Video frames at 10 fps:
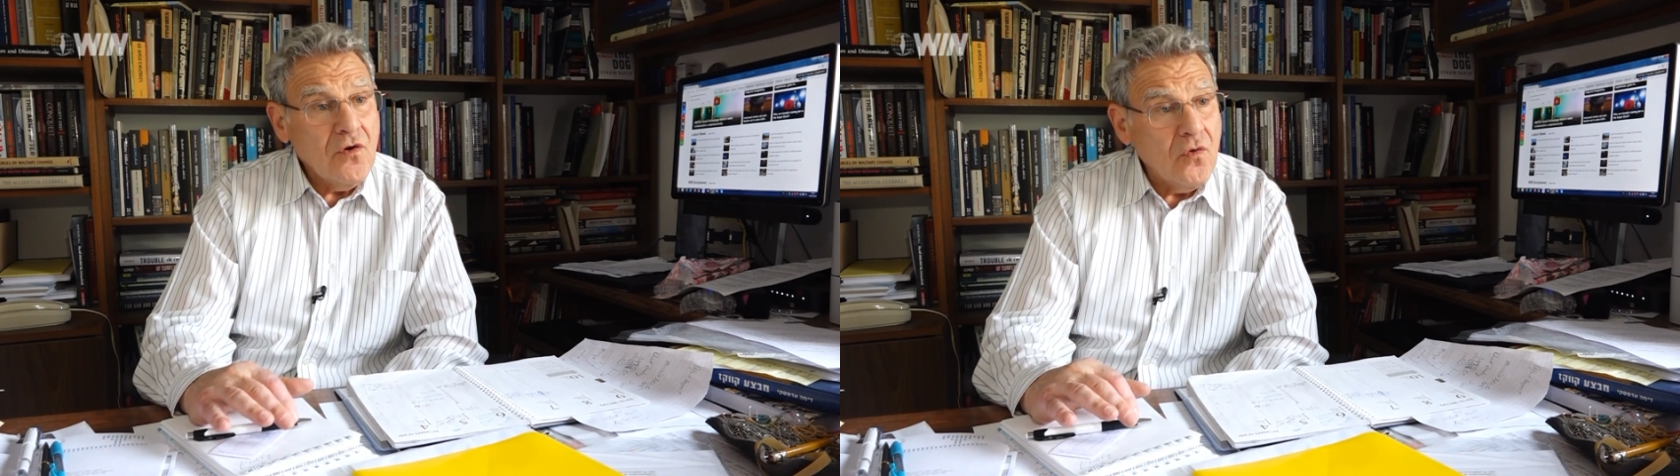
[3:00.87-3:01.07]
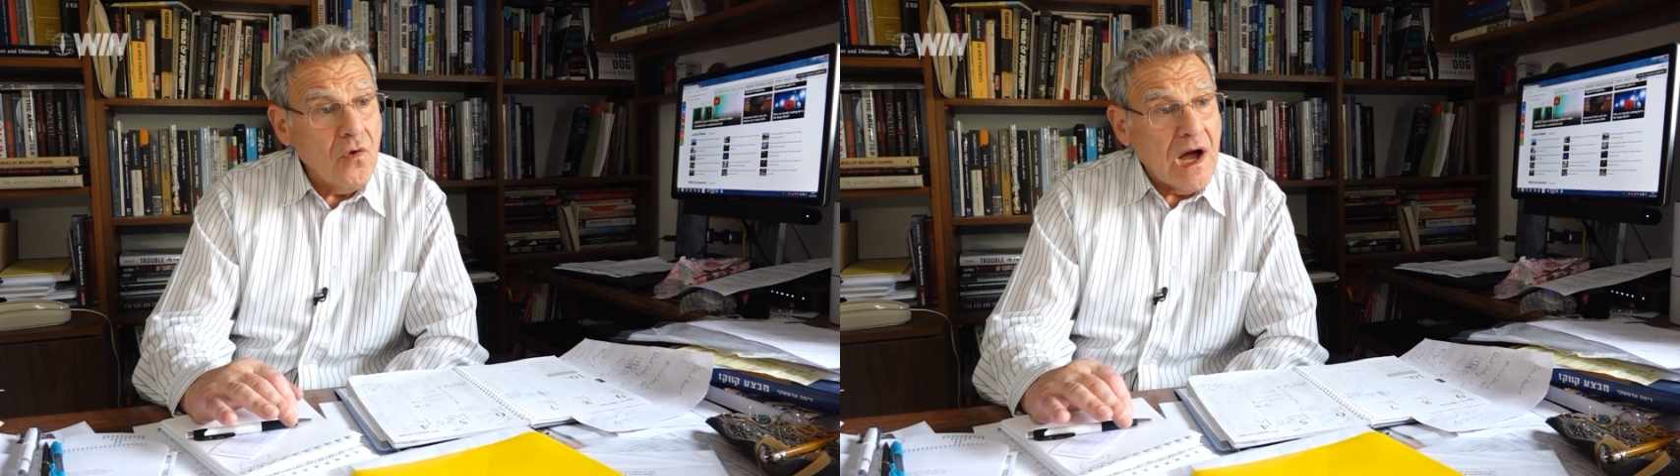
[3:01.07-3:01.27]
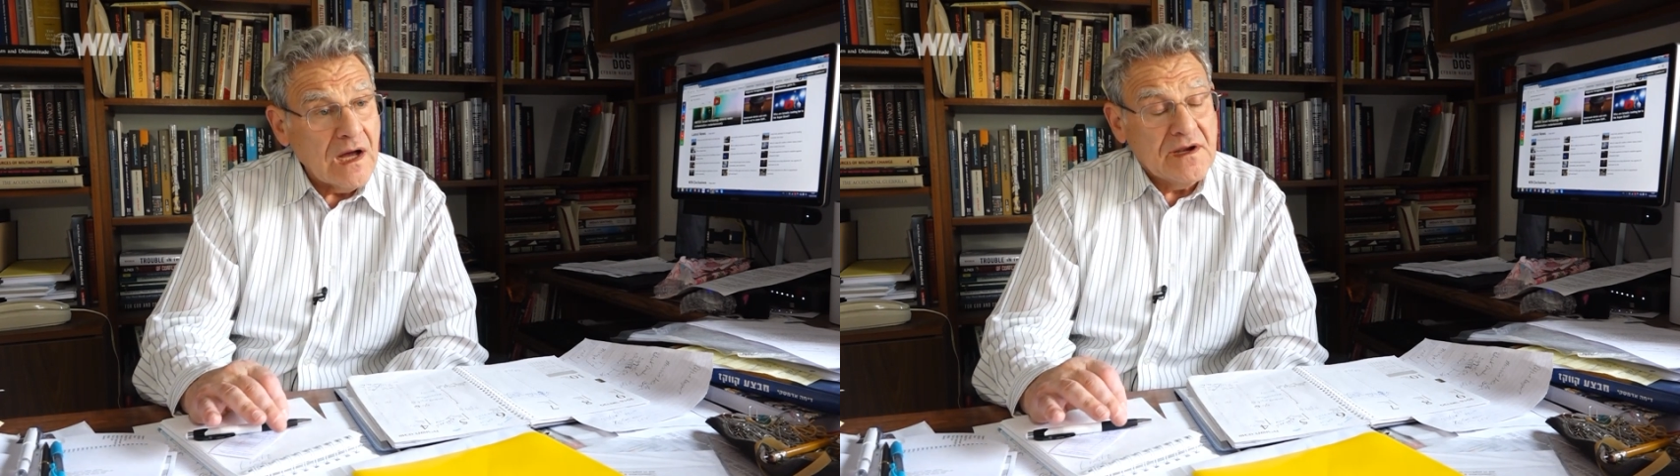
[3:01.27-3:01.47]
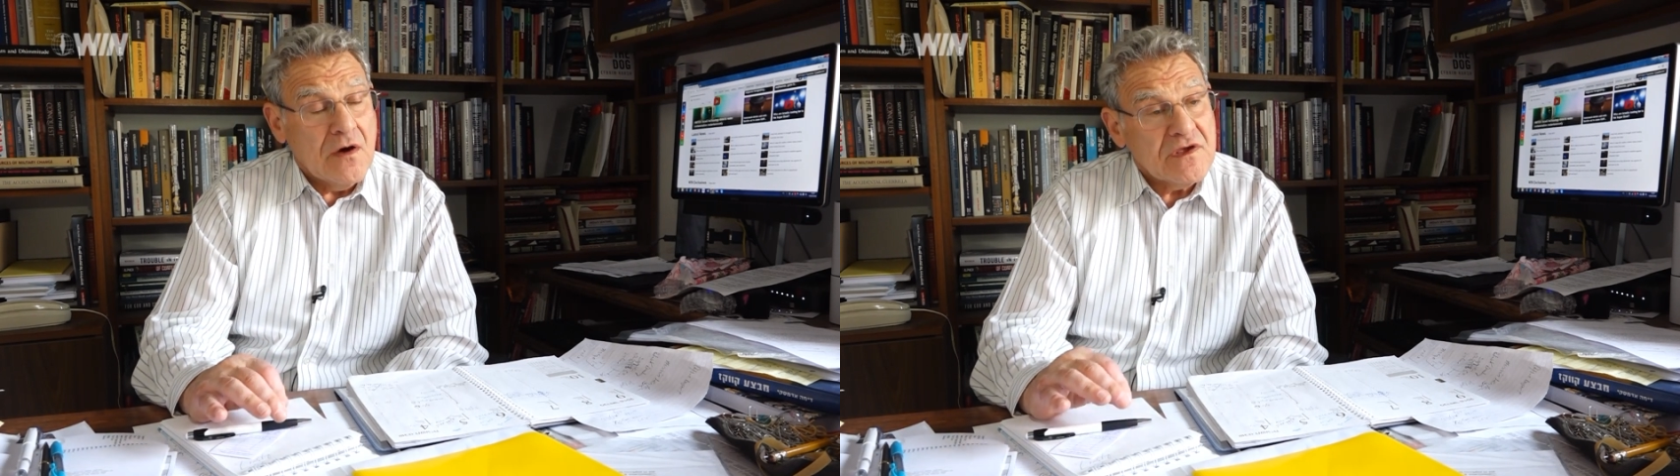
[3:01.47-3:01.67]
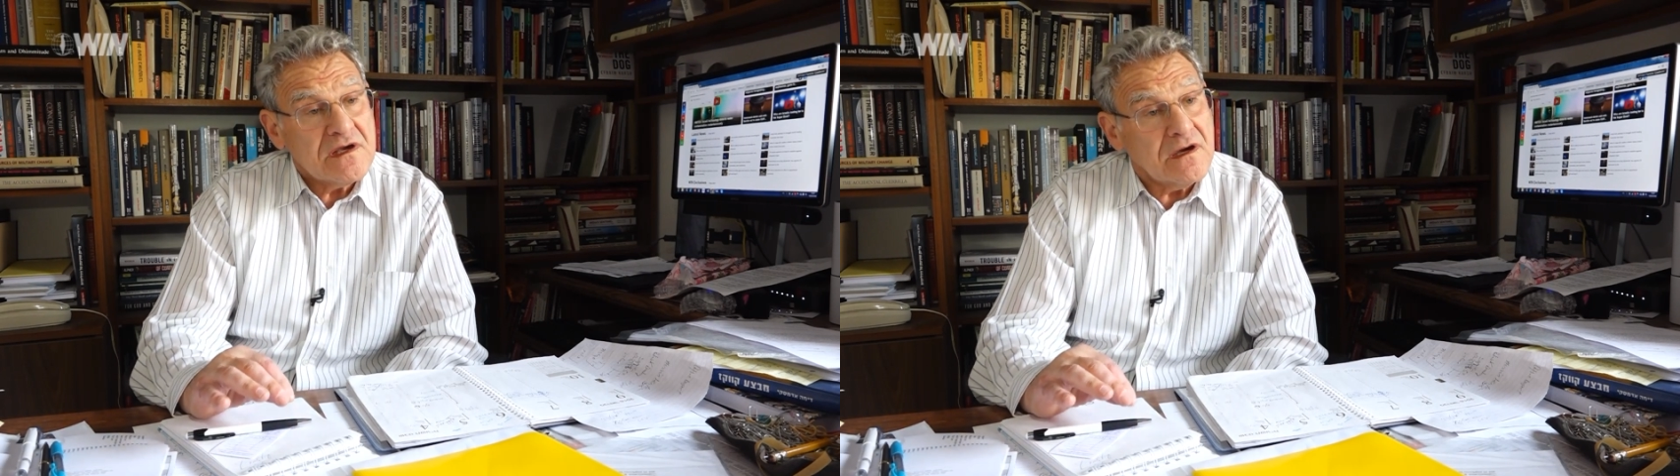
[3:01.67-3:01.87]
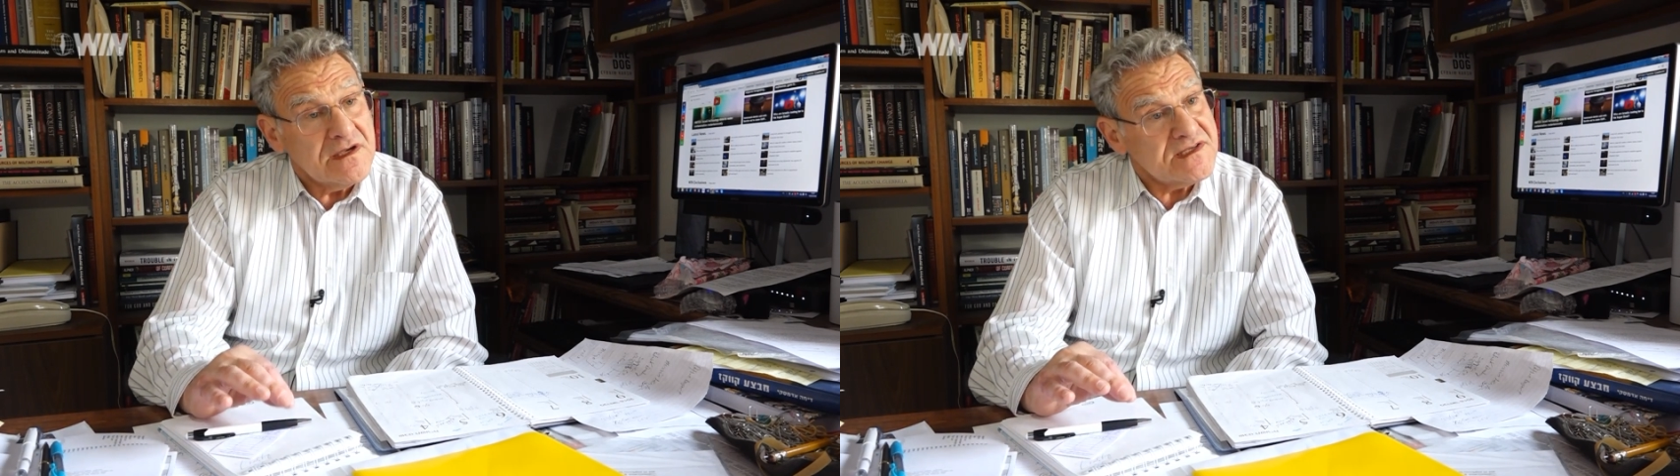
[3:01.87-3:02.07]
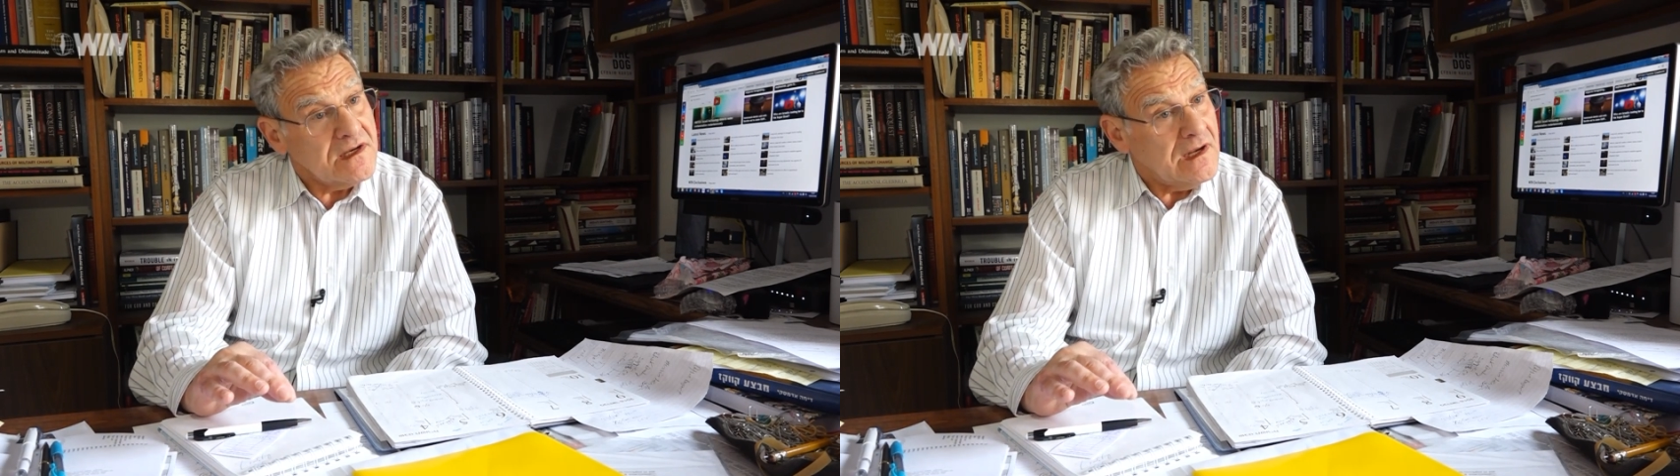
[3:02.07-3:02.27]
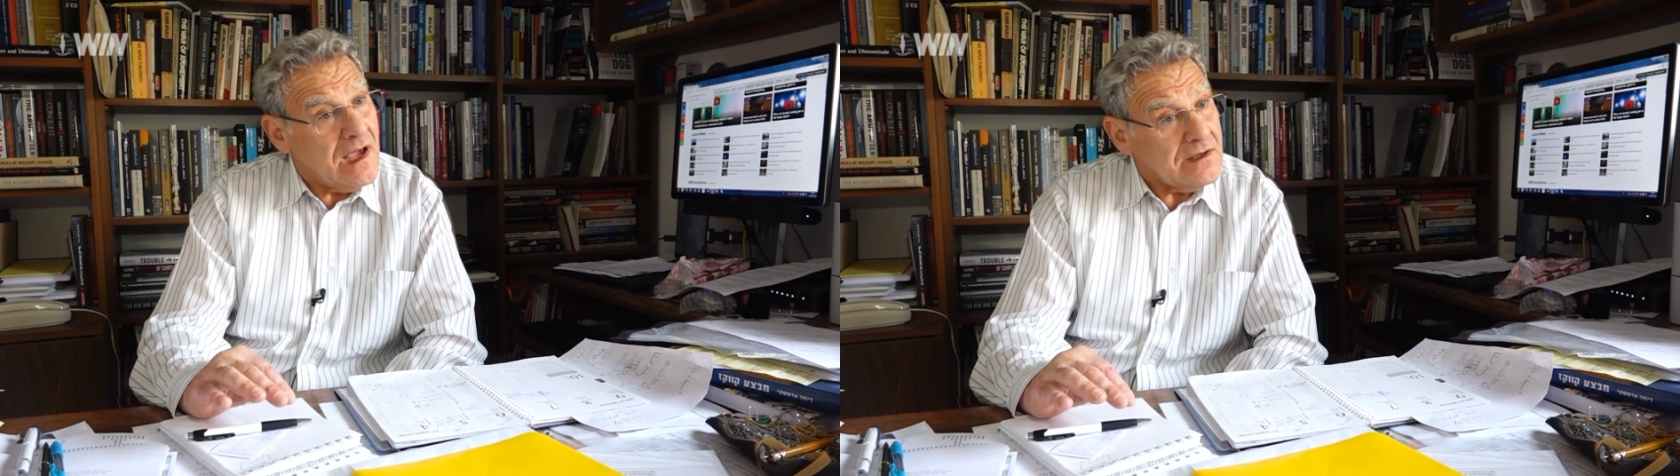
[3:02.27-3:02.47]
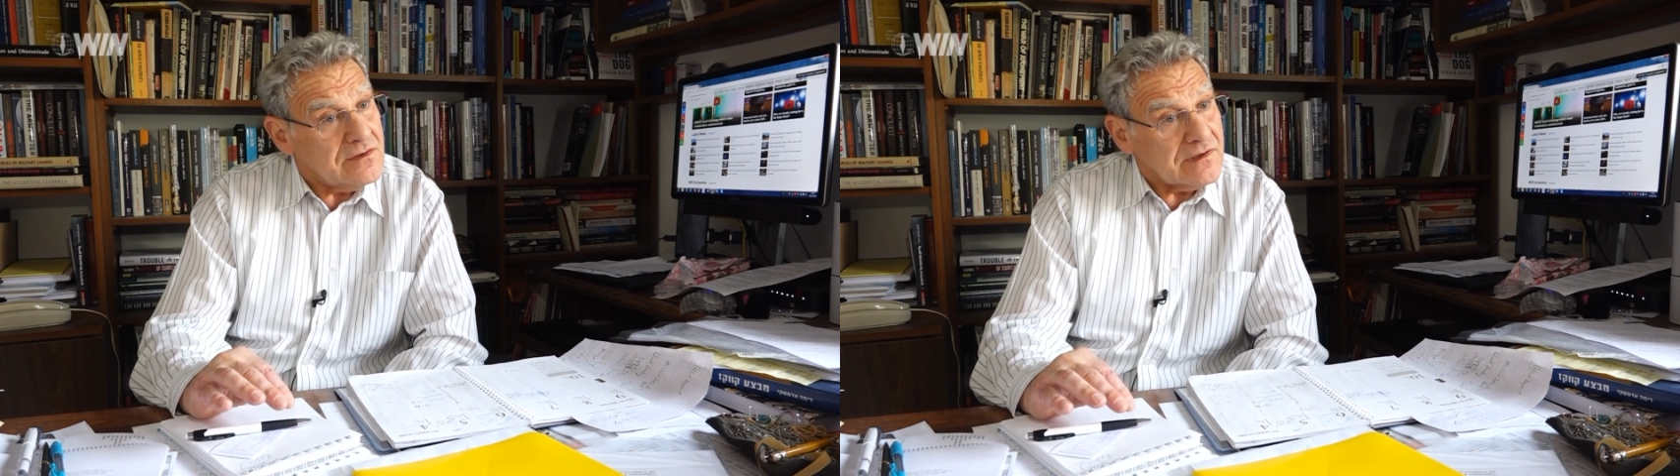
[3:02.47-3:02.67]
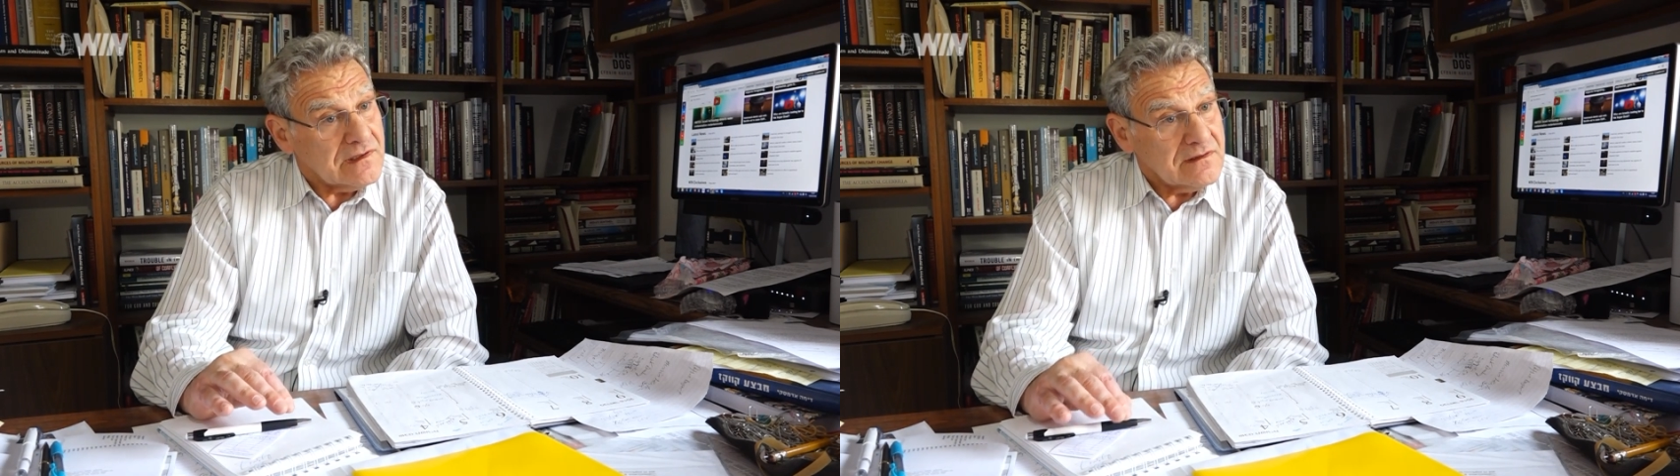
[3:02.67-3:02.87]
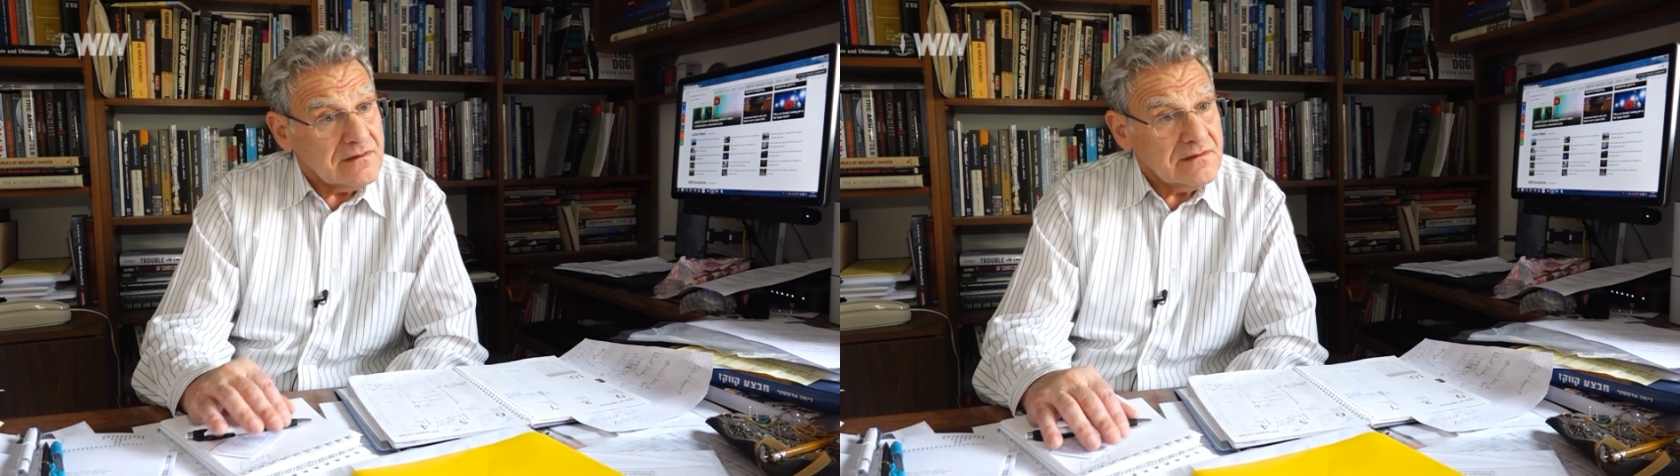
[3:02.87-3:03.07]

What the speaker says: who are now increasingly accurate.